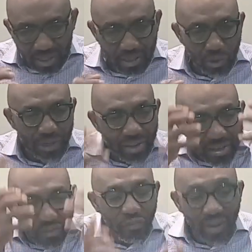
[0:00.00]
your life that
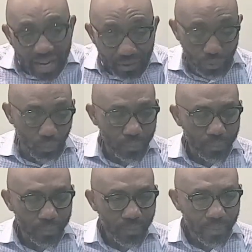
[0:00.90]
define you.
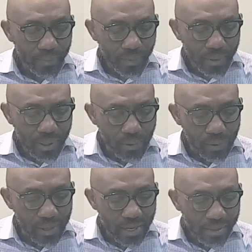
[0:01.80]
Okay?